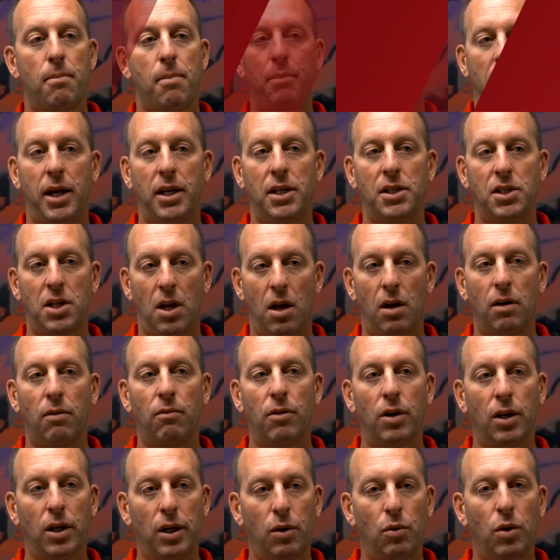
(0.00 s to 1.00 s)
Paddy's going
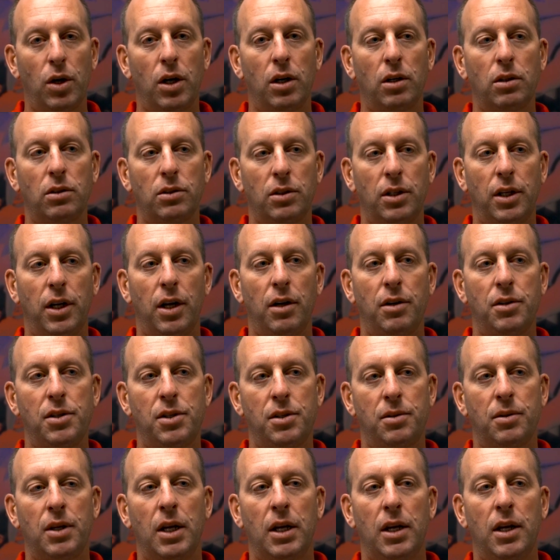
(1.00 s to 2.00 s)
really well,
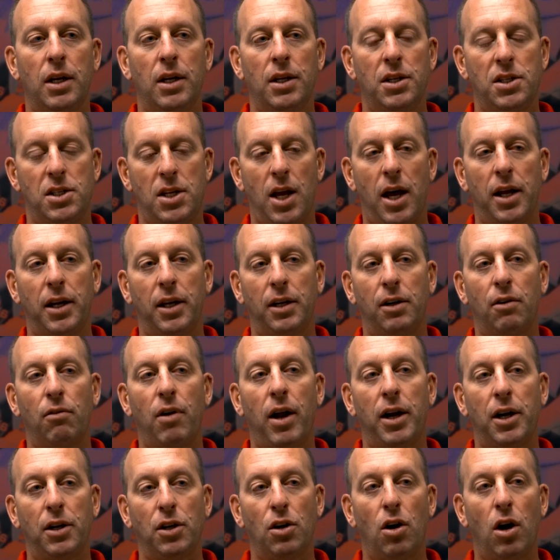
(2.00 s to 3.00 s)
he's starting to
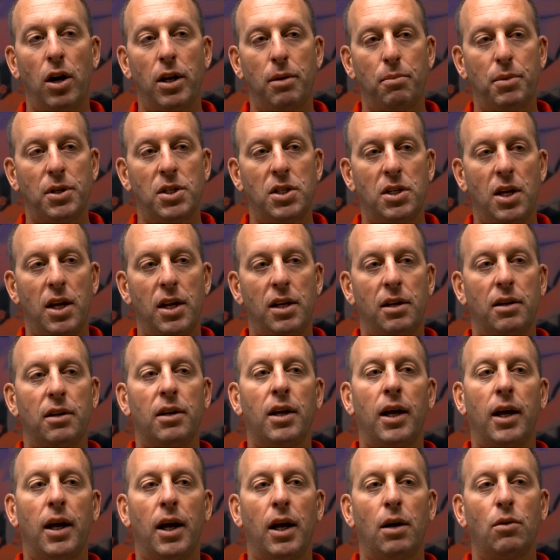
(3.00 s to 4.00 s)
run at
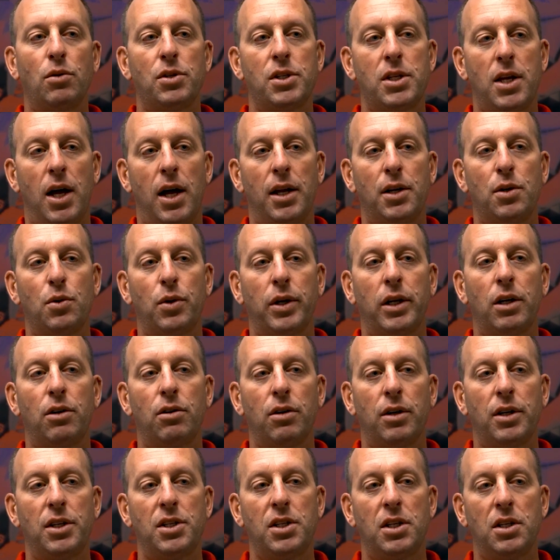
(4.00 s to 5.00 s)
90%, will start to
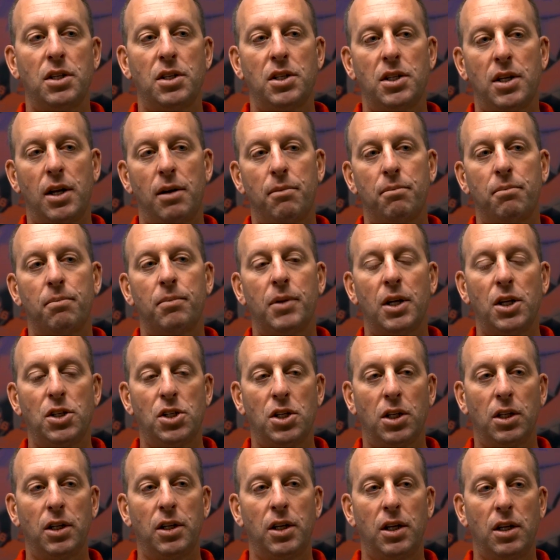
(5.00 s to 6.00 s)
increase his
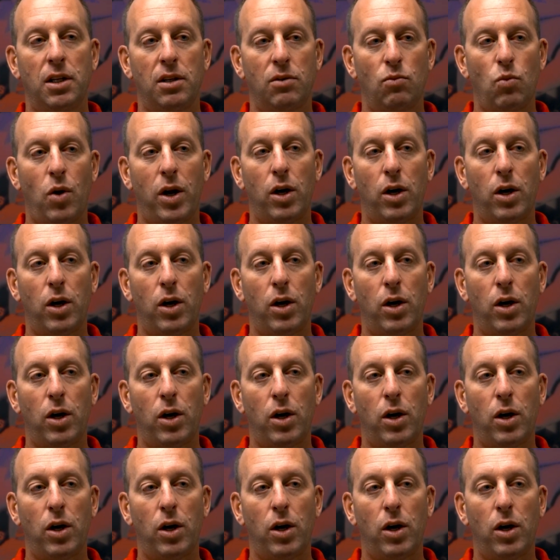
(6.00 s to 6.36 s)
agility and